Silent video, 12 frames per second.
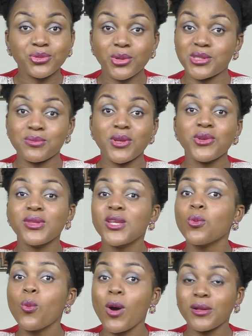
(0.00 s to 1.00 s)
Trust me, you
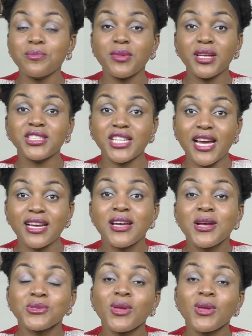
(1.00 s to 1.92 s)
need one big jar.